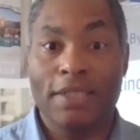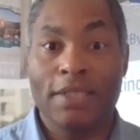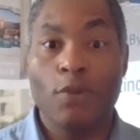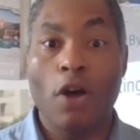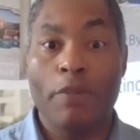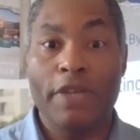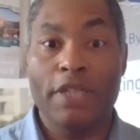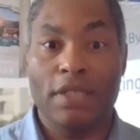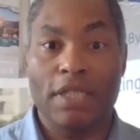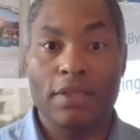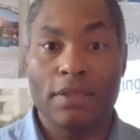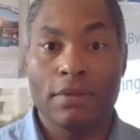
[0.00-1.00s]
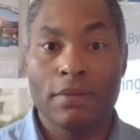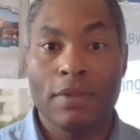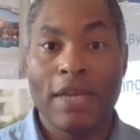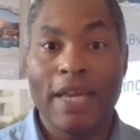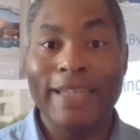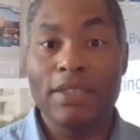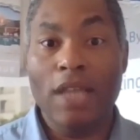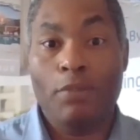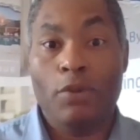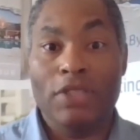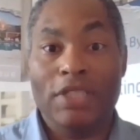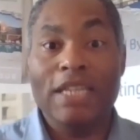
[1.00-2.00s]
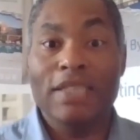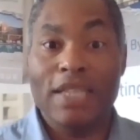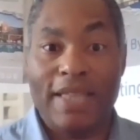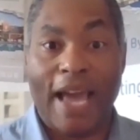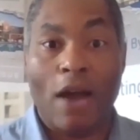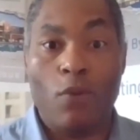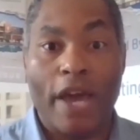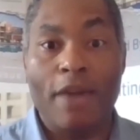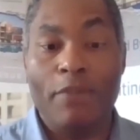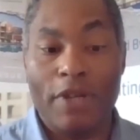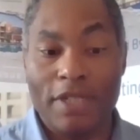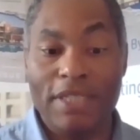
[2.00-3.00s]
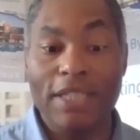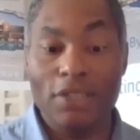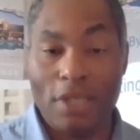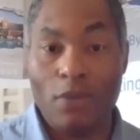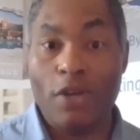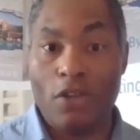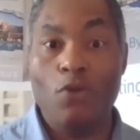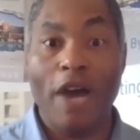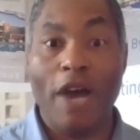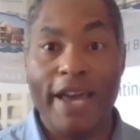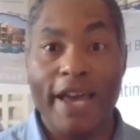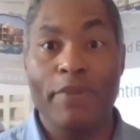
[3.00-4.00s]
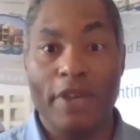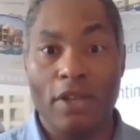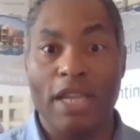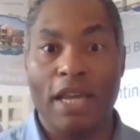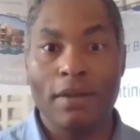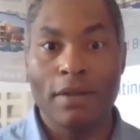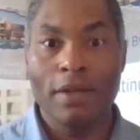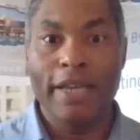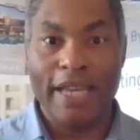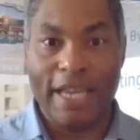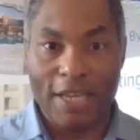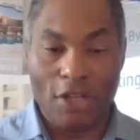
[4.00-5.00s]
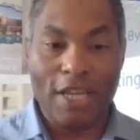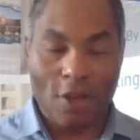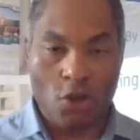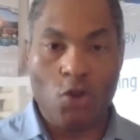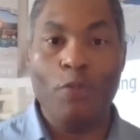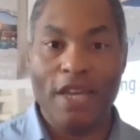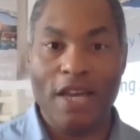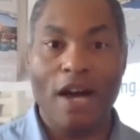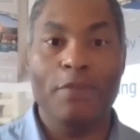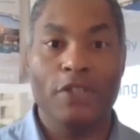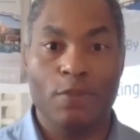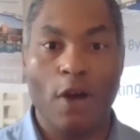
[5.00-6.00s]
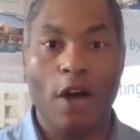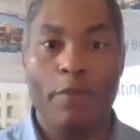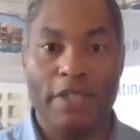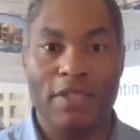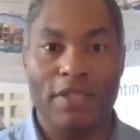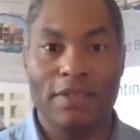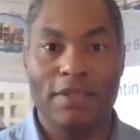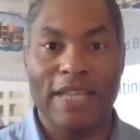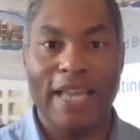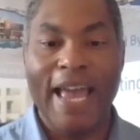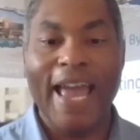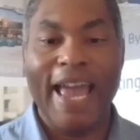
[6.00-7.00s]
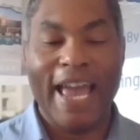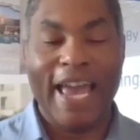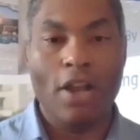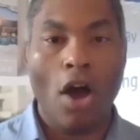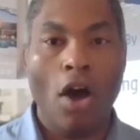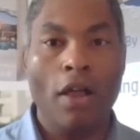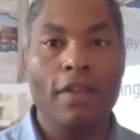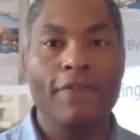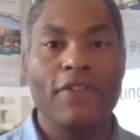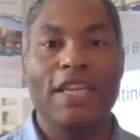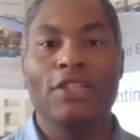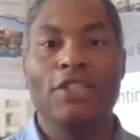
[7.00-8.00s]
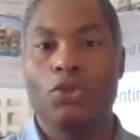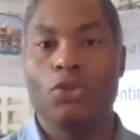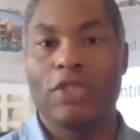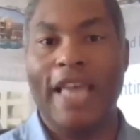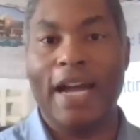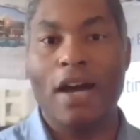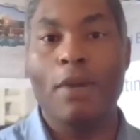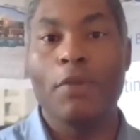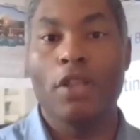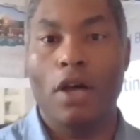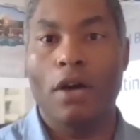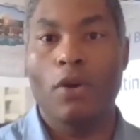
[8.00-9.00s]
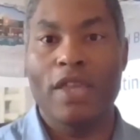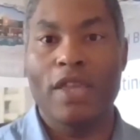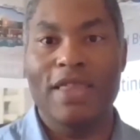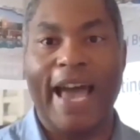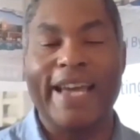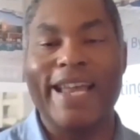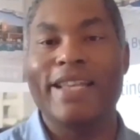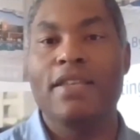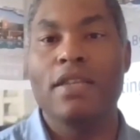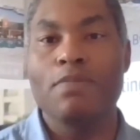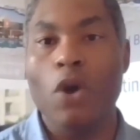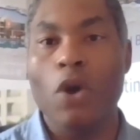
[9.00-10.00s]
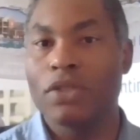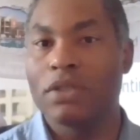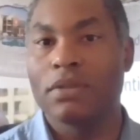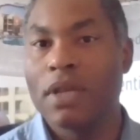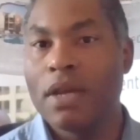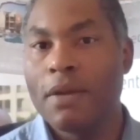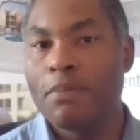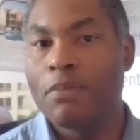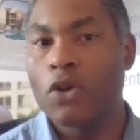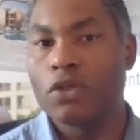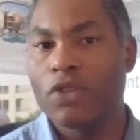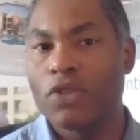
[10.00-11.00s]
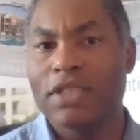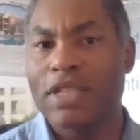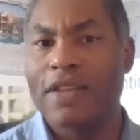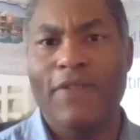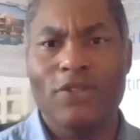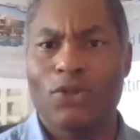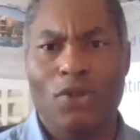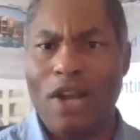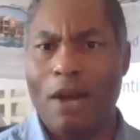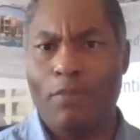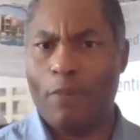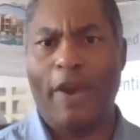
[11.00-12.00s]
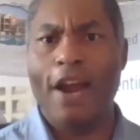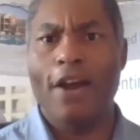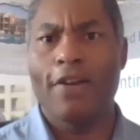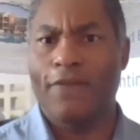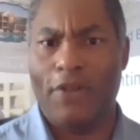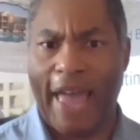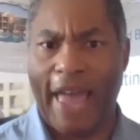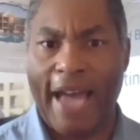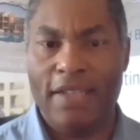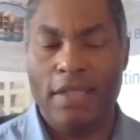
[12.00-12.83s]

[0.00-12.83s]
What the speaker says: a small business. It's not presented that way, but essentially when you buy a building, you become a small business. and all of the issues that come along with that. And most real estate investors are not prepared for that.